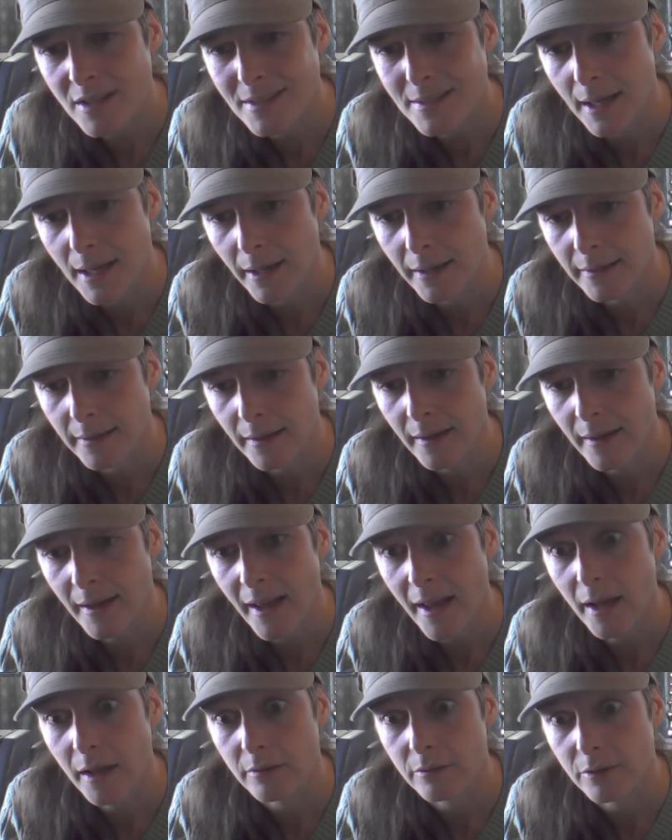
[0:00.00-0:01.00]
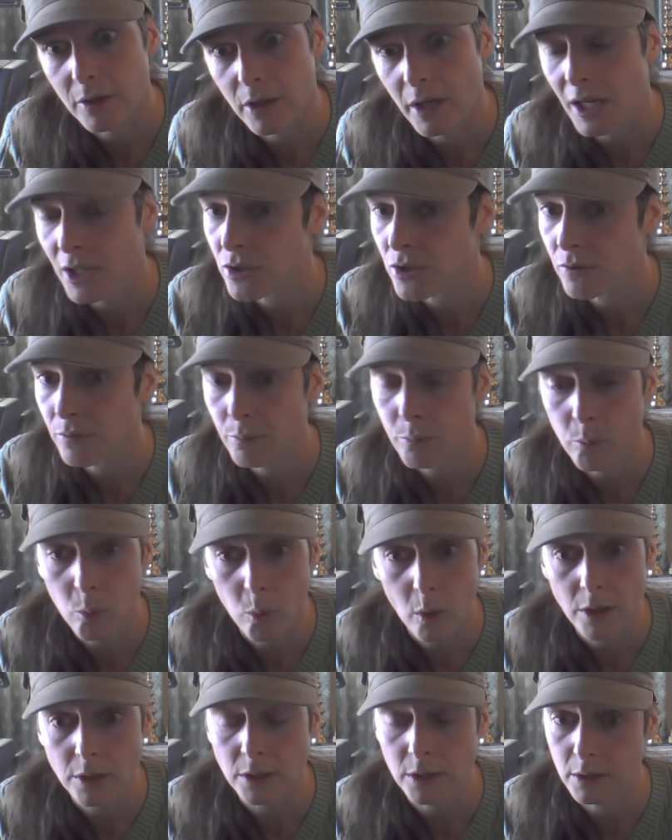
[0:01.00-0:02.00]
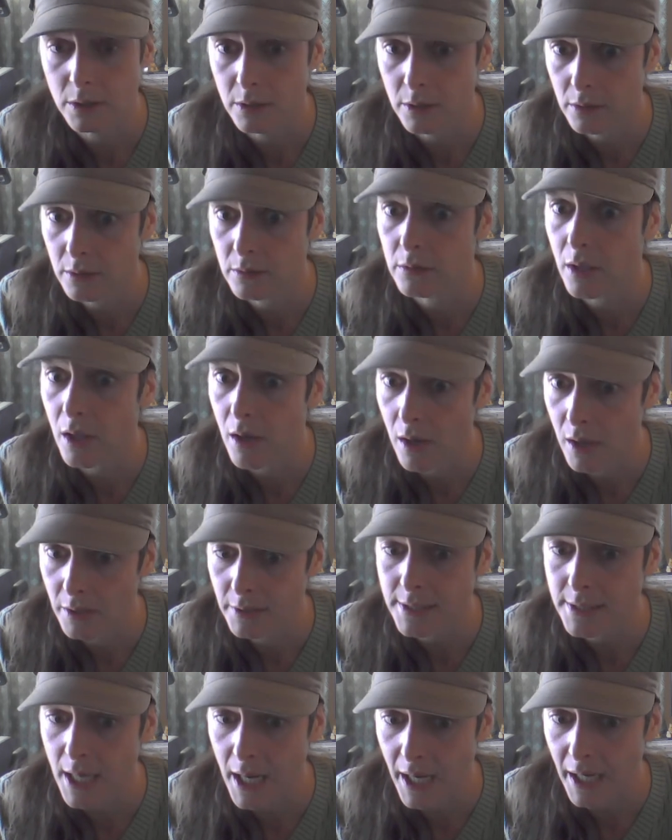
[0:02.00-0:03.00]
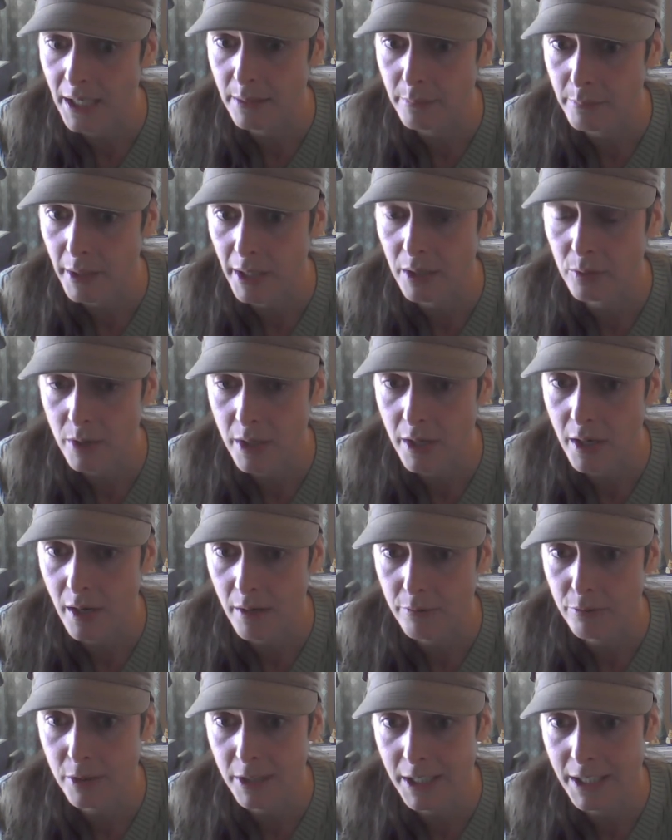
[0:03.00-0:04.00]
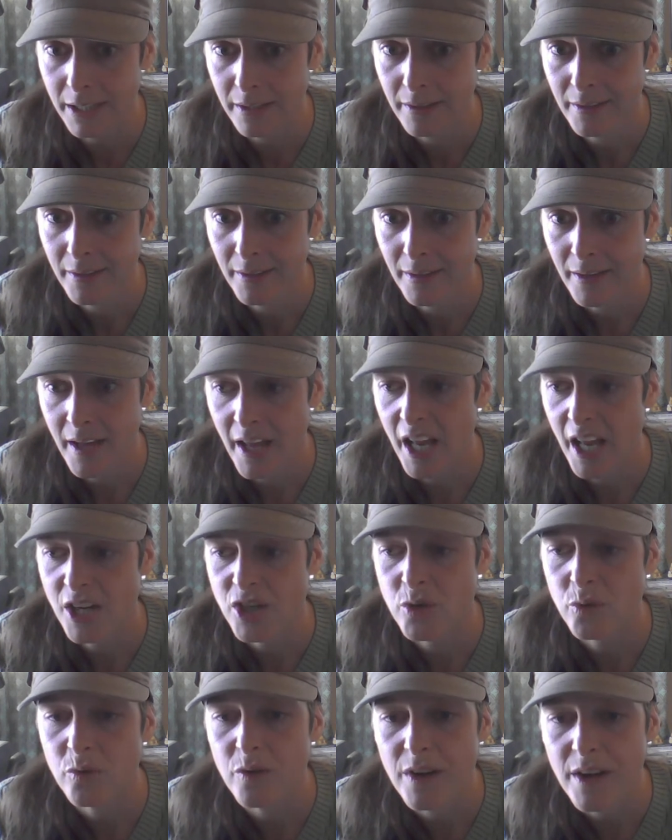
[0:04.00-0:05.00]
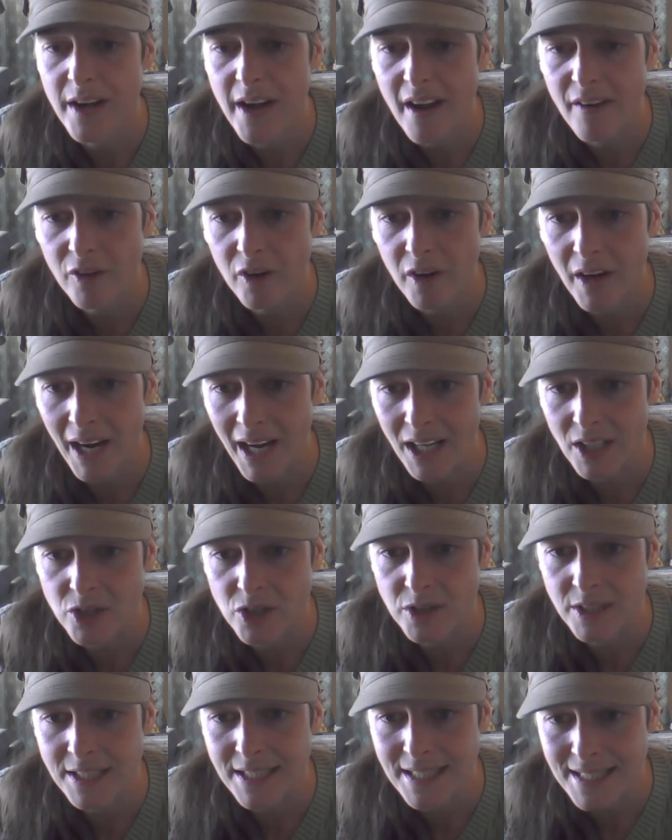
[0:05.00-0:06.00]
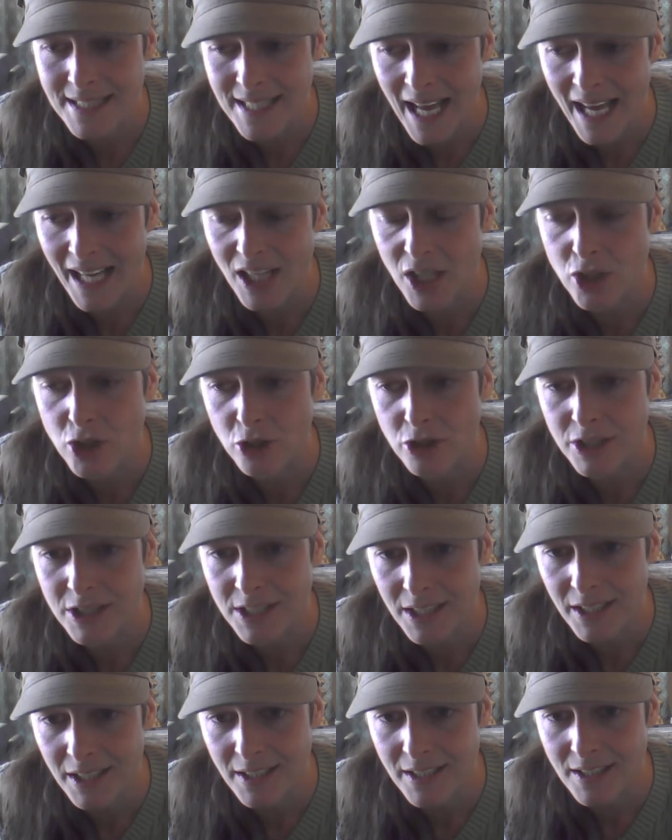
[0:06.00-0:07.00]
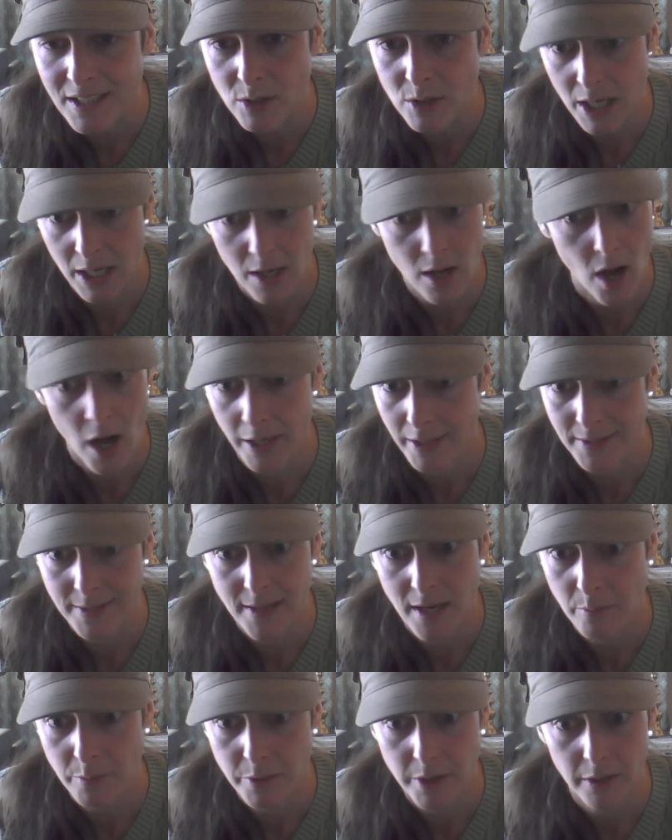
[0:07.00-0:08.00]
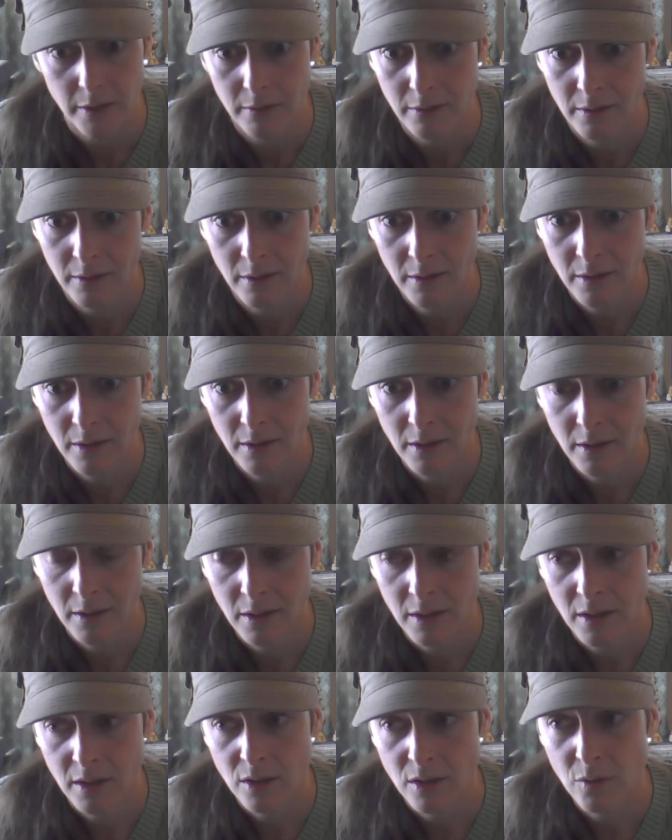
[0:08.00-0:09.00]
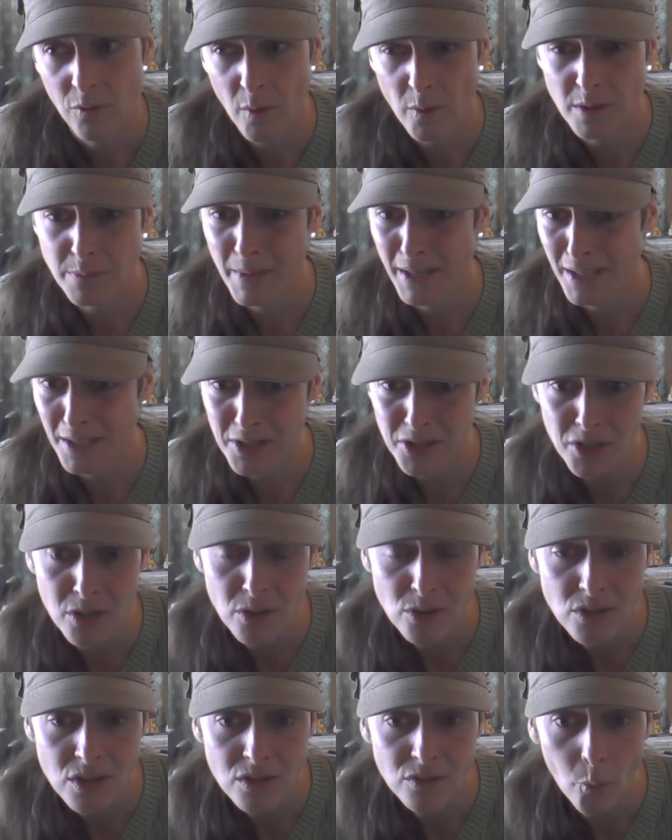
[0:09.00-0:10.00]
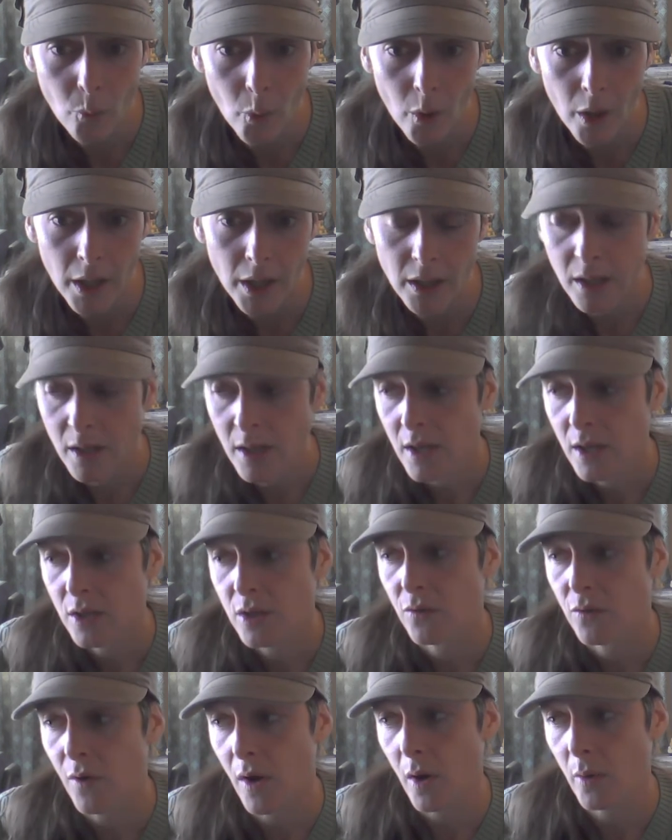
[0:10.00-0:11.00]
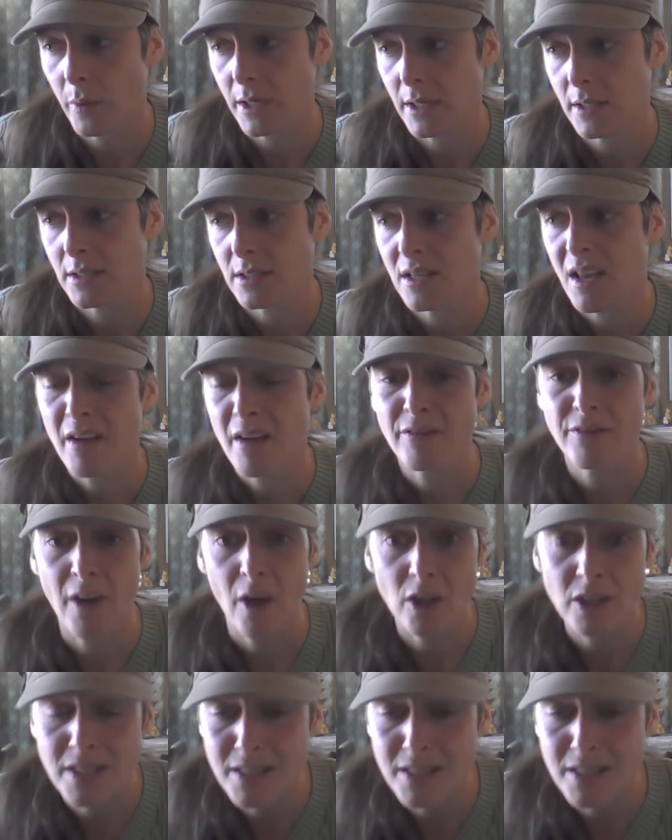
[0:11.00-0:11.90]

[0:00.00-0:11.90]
done ever, and you've worked a long time at recovery and you've never actually sat in your shittiness and not escaped it. You've always made excuses for it. You've always felt